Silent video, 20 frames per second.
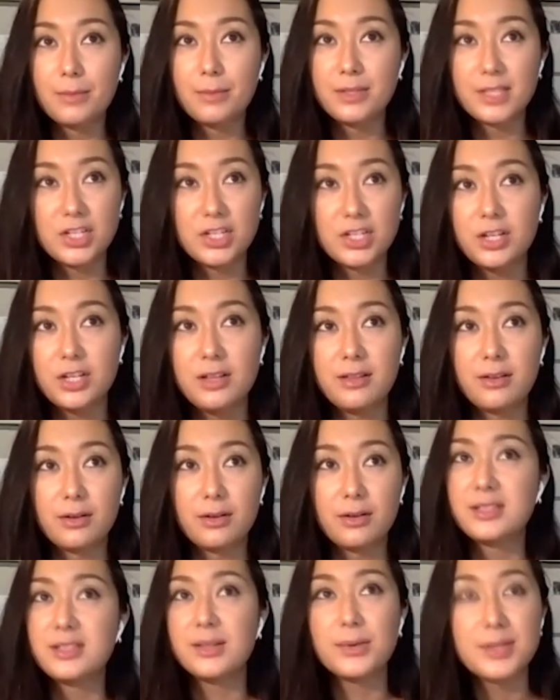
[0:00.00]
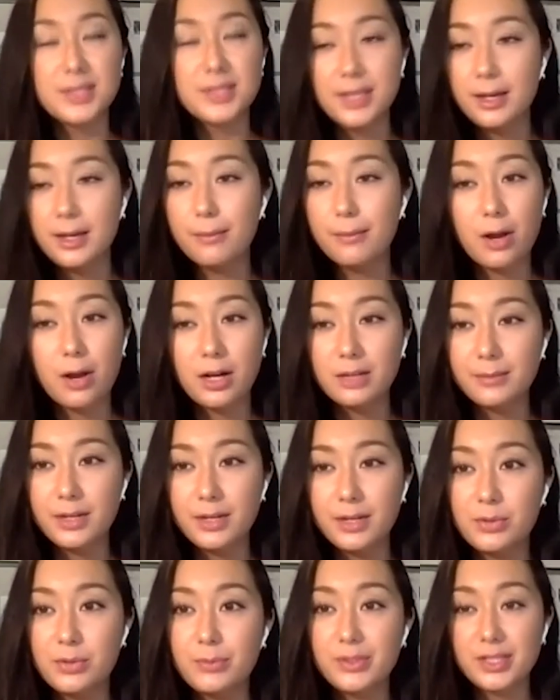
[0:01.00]
positions or associate product
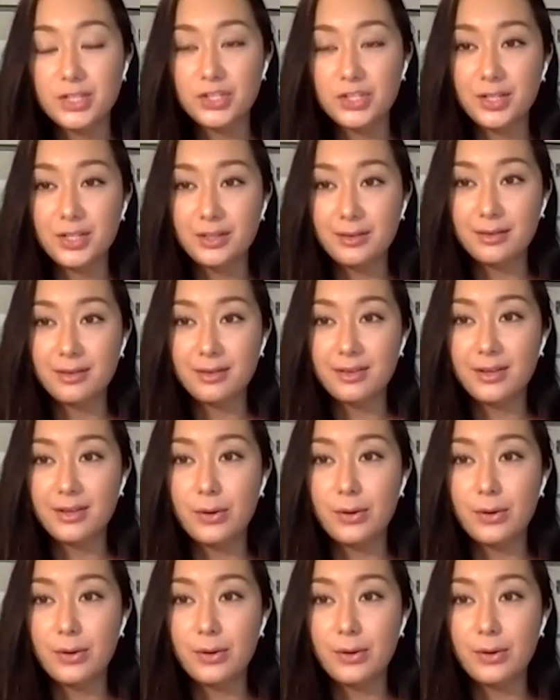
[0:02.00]
management positions.